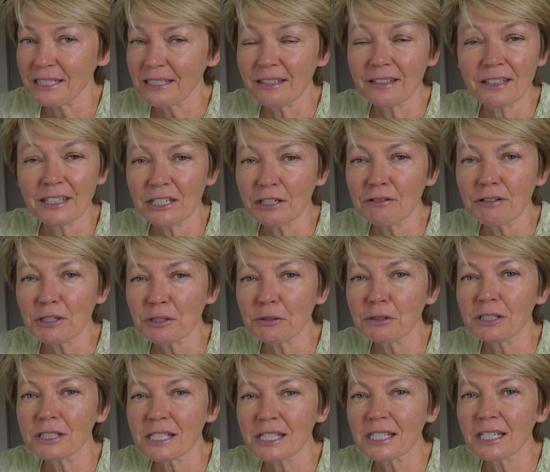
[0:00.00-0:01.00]
The theory's
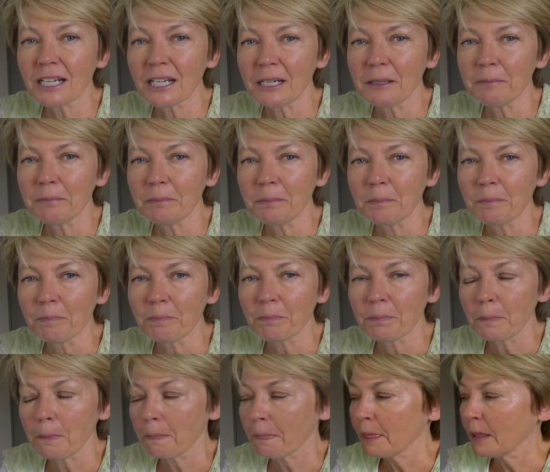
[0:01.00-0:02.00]
all the same.
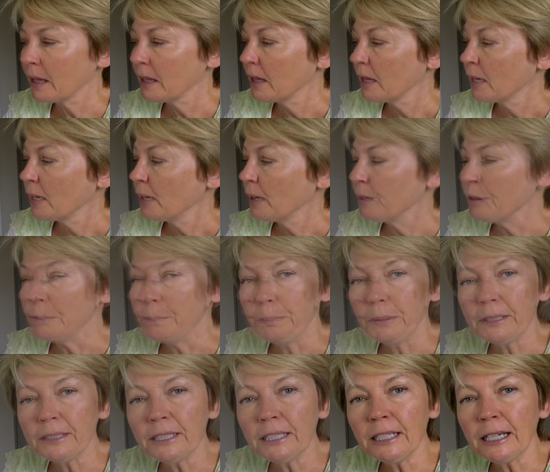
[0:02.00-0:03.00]
We'll be
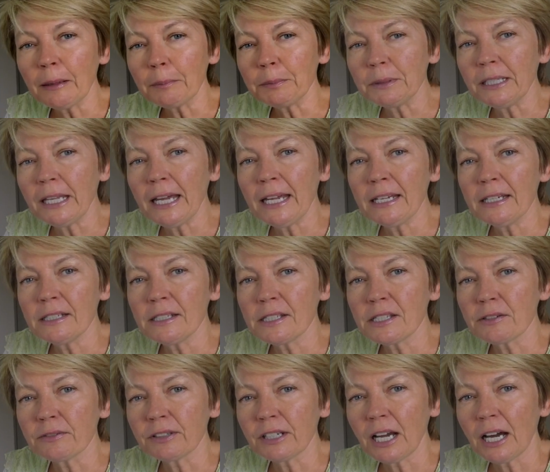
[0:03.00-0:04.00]
building up
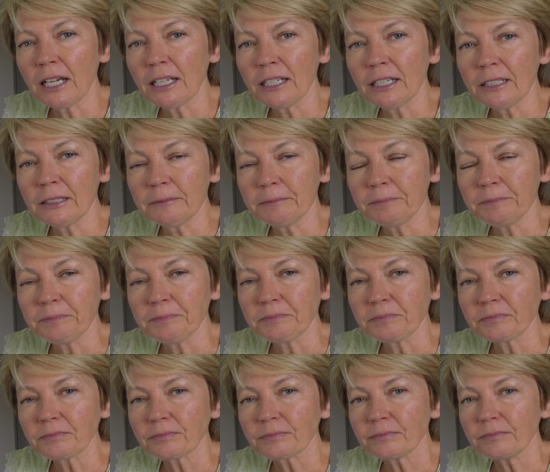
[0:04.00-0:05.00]
layers of colour.
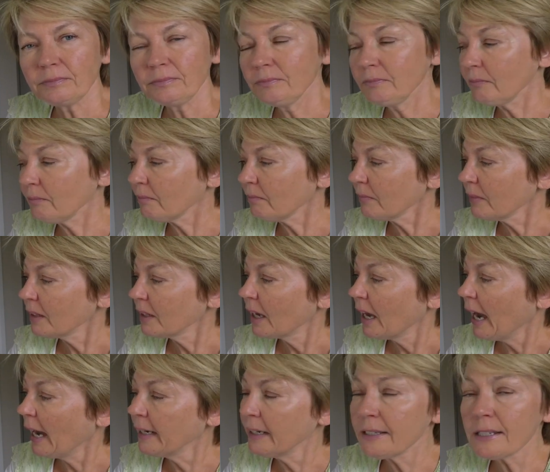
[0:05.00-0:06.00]

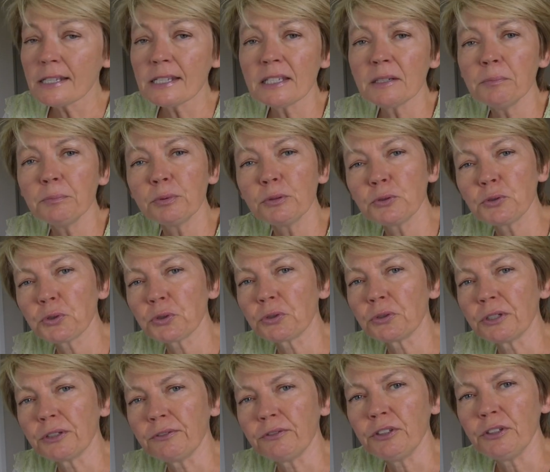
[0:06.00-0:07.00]
And it's a simple
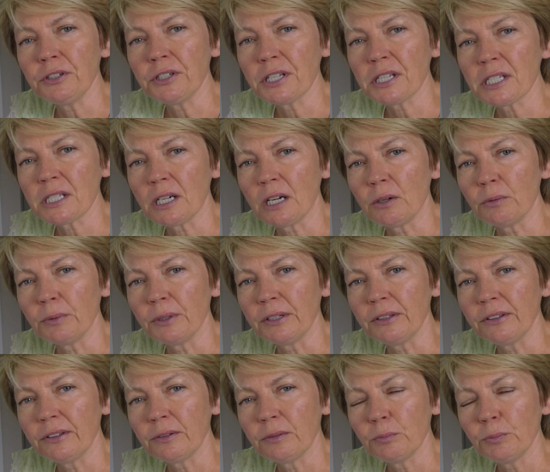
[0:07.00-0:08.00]
drawing for you to start
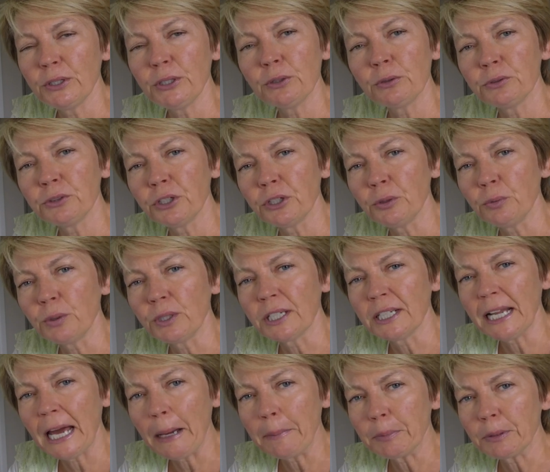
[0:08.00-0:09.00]
with. We all know what
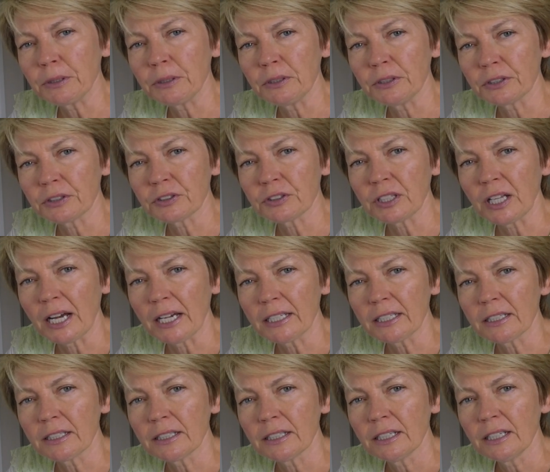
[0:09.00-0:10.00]
an apple looks
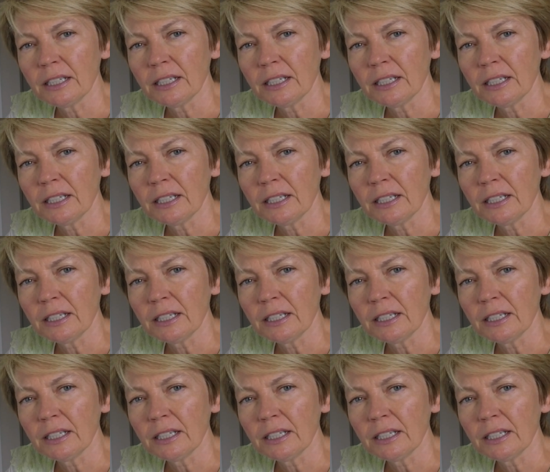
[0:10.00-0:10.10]
like.